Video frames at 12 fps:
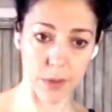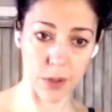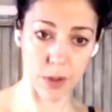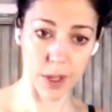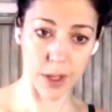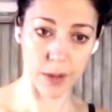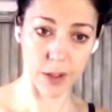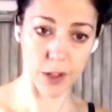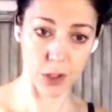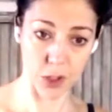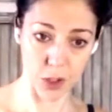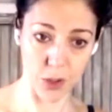Do you think
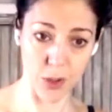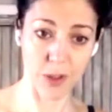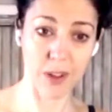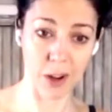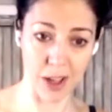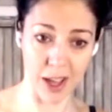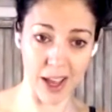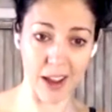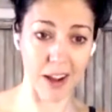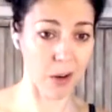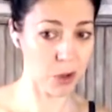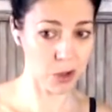you do? Okay,
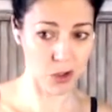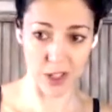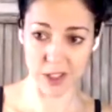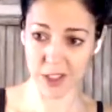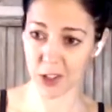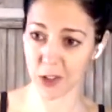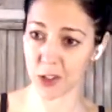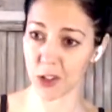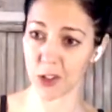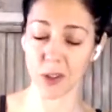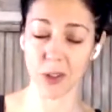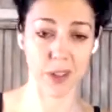I will trust that you
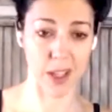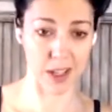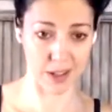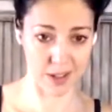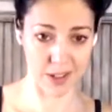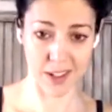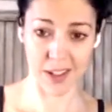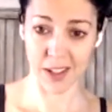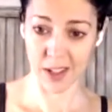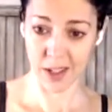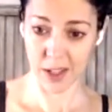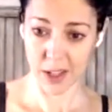do then.
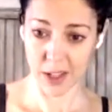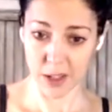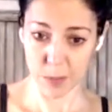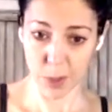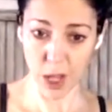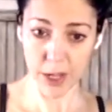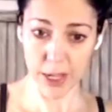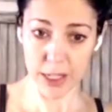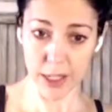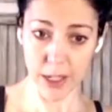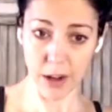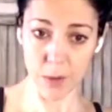
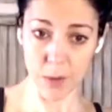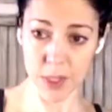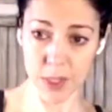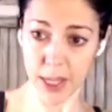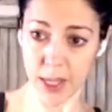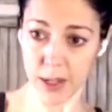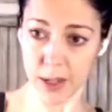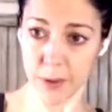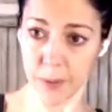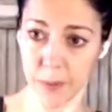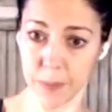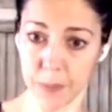Plugging the arms in.
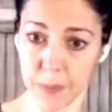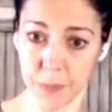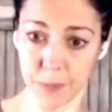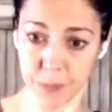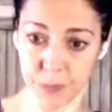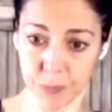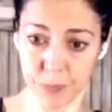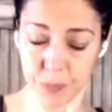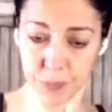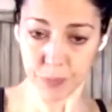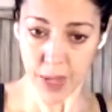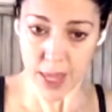
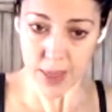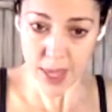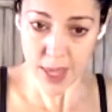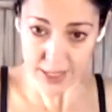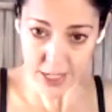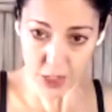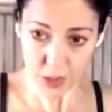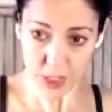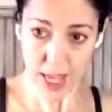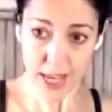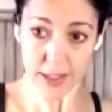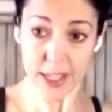And then can you
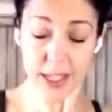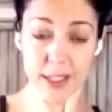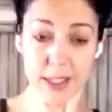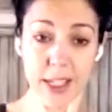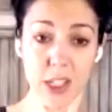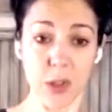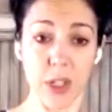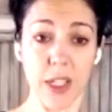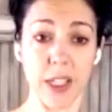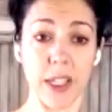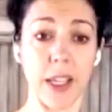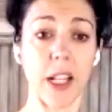take this into a
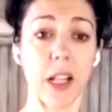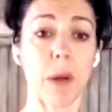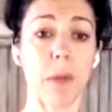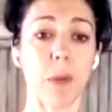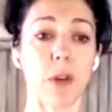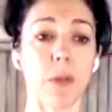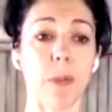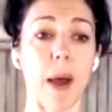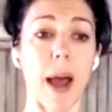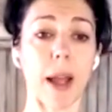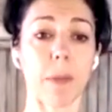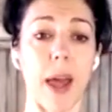little bit more of a
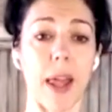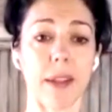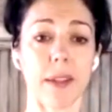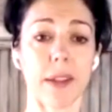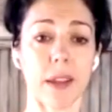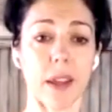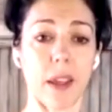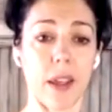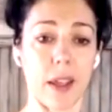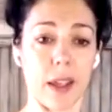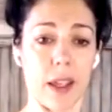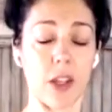back bend?
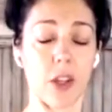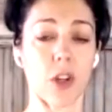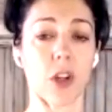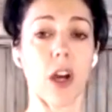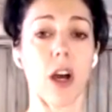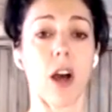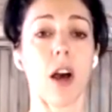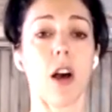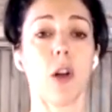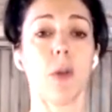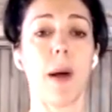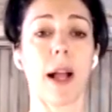Can you
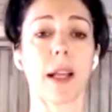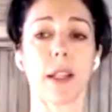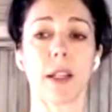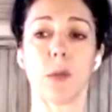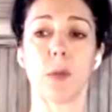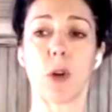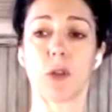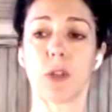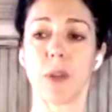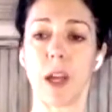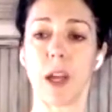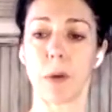curl back a little more
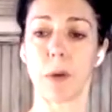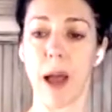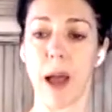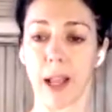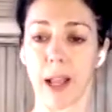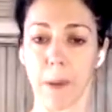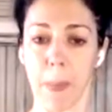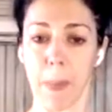from the upper back?